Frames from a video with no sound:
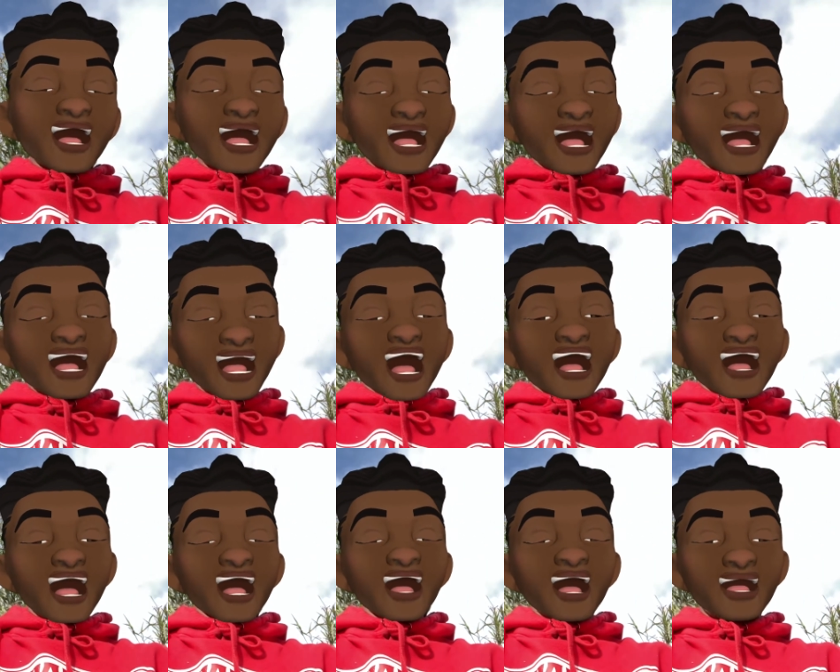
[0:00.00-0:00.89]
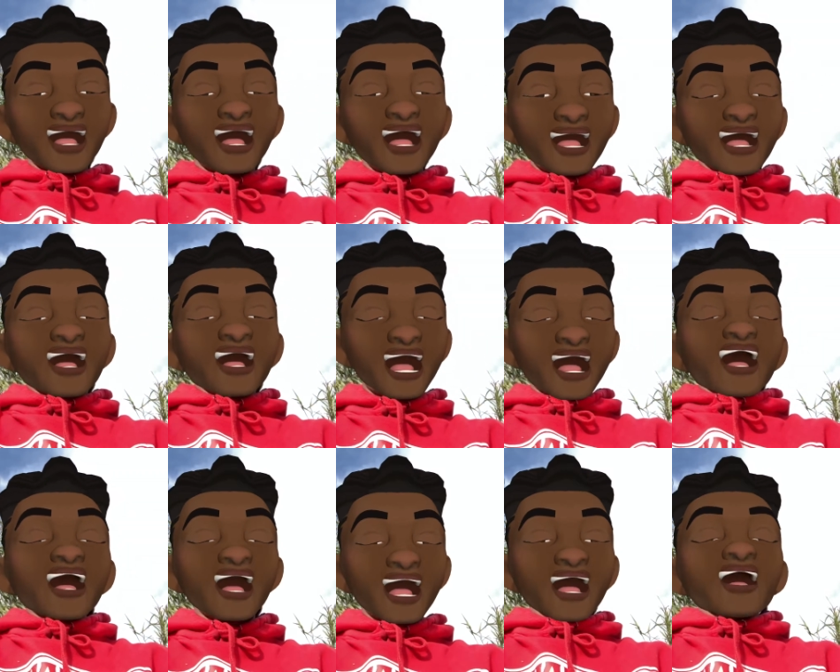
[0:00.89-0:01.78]
for a short amount of time
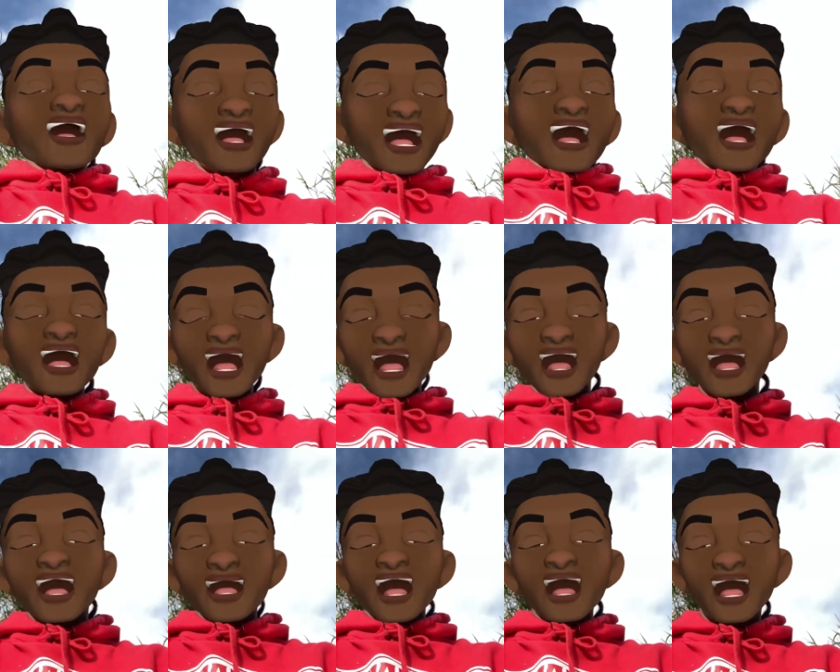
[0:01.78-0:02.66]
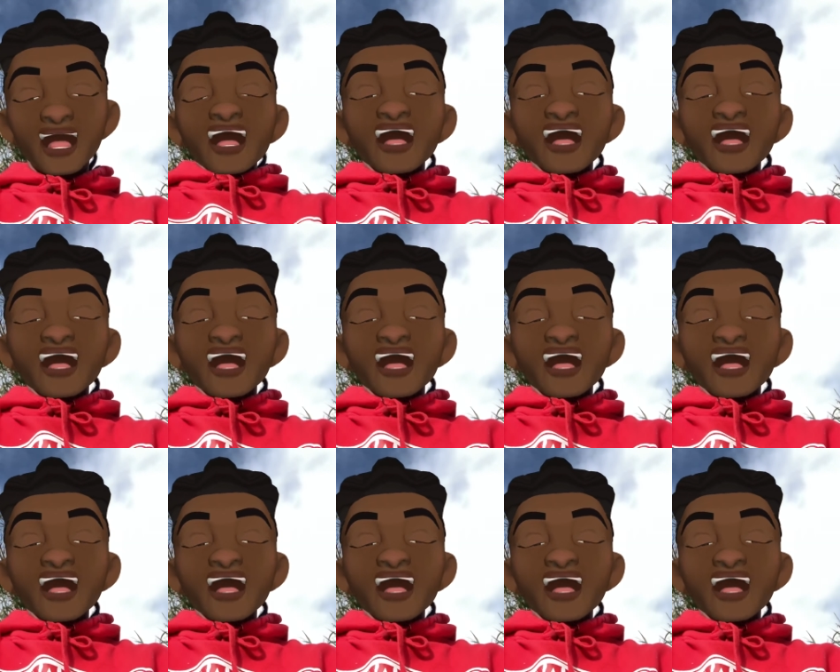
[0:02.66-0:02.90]
because some.